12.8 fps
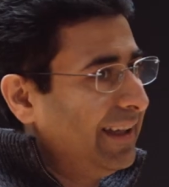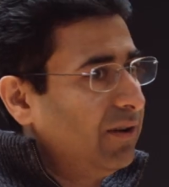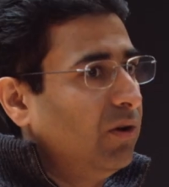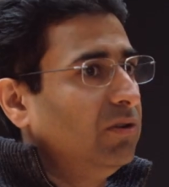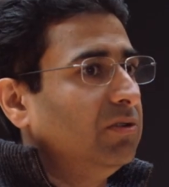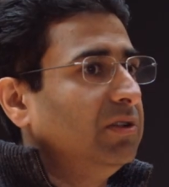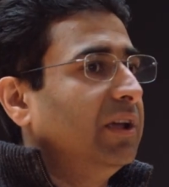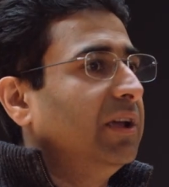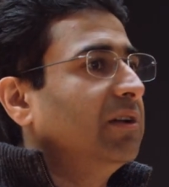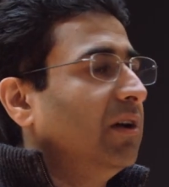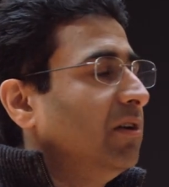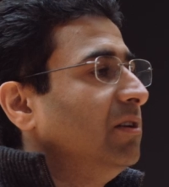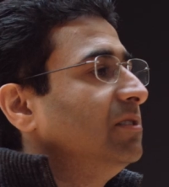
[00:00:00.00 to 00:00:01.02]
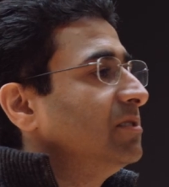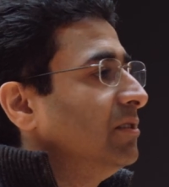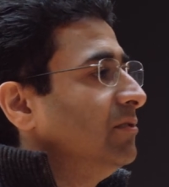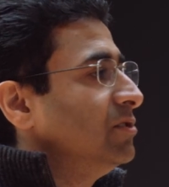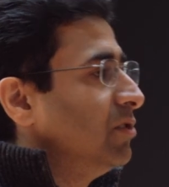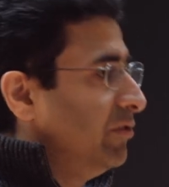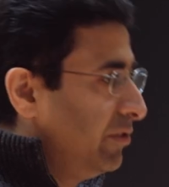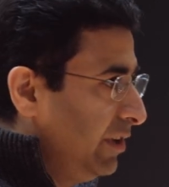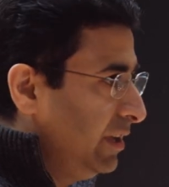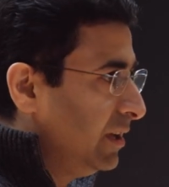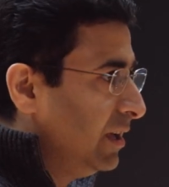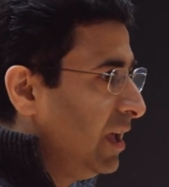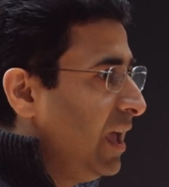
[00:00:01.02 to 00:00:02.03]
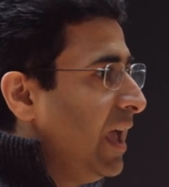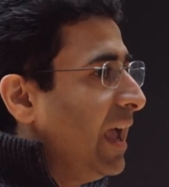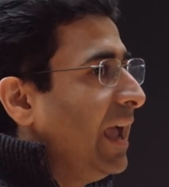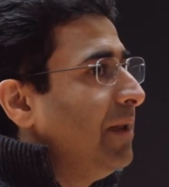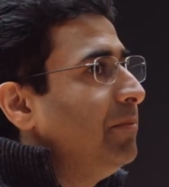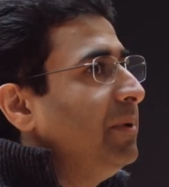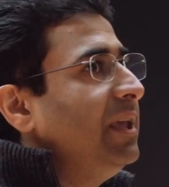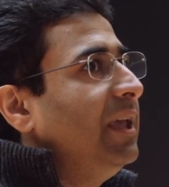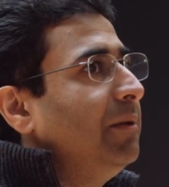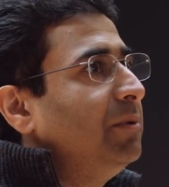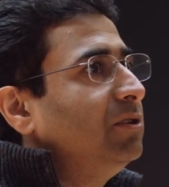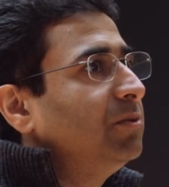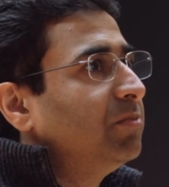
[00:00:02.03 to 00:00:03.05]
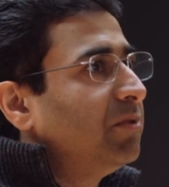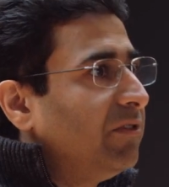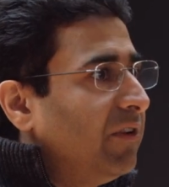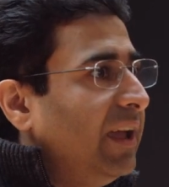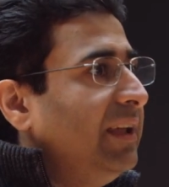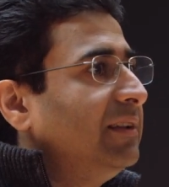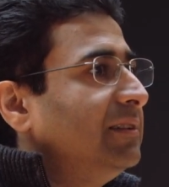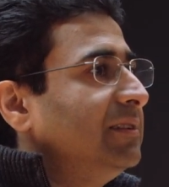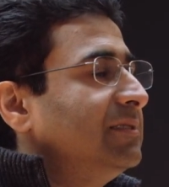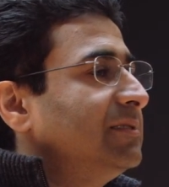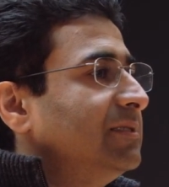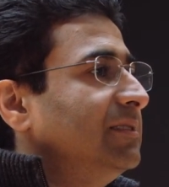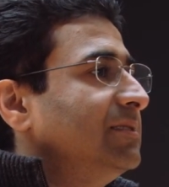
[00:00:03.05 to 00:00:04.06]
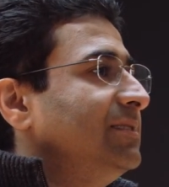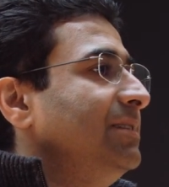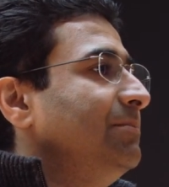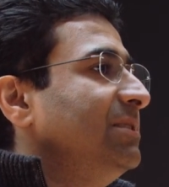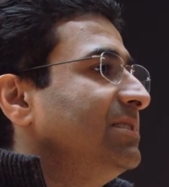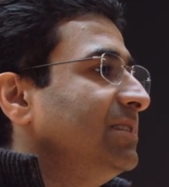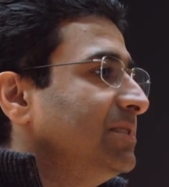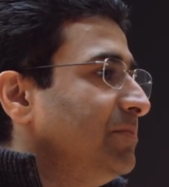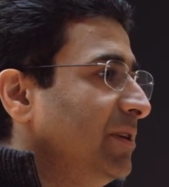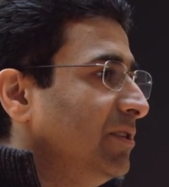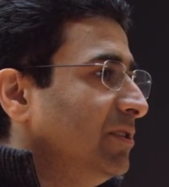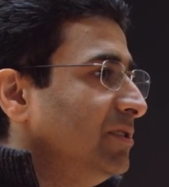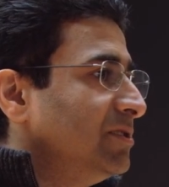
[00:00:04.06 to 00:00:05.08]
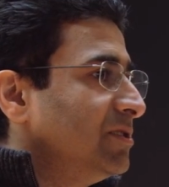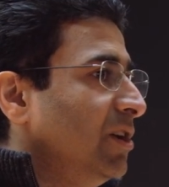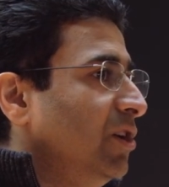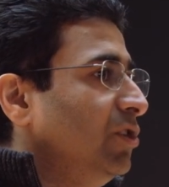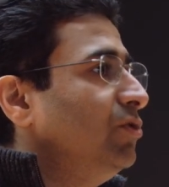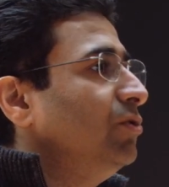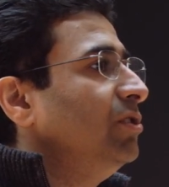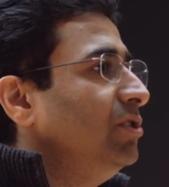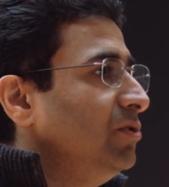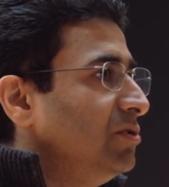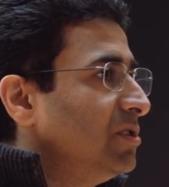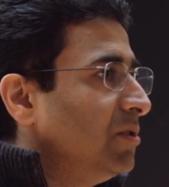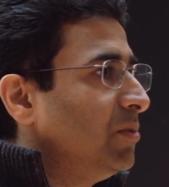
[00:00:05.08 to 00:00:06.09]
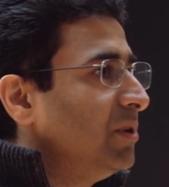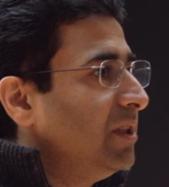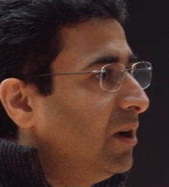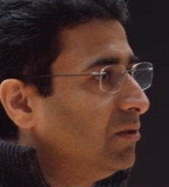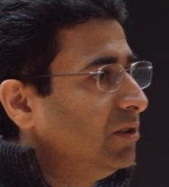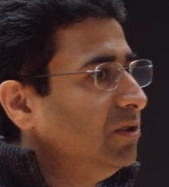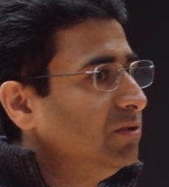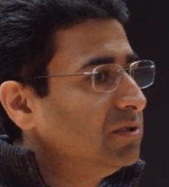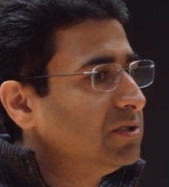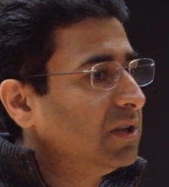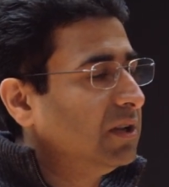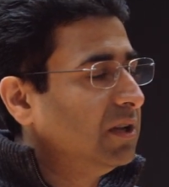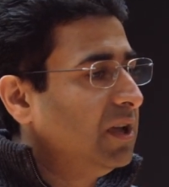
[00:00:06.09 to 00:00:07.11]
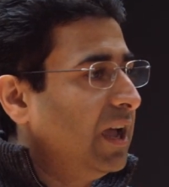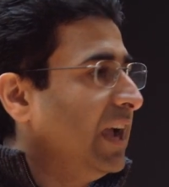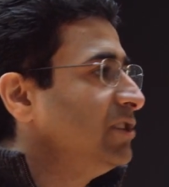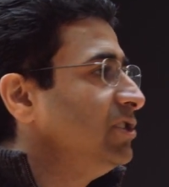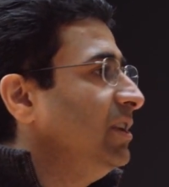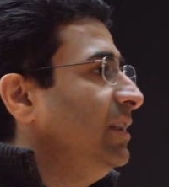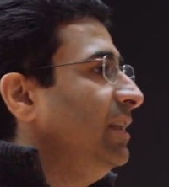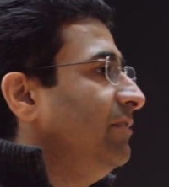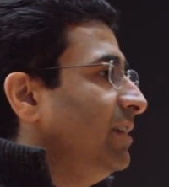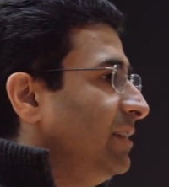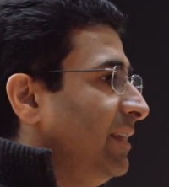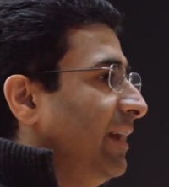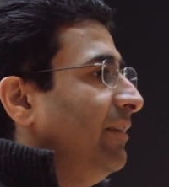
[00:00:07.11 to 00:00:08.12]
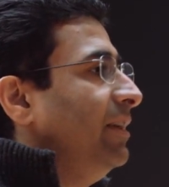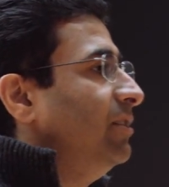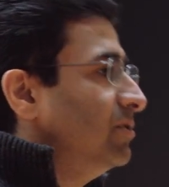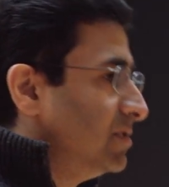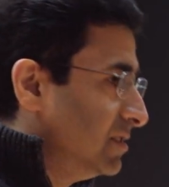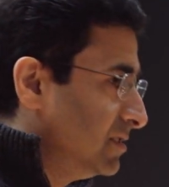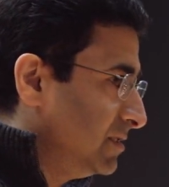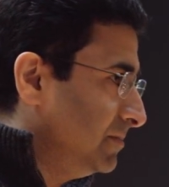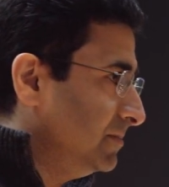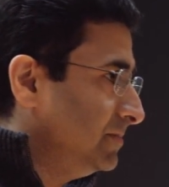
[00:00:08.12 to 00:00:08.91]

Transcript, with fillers: that onto their current service offering and be able to provide this, this seamless experience to the user without the user actually leaving their ecosystem.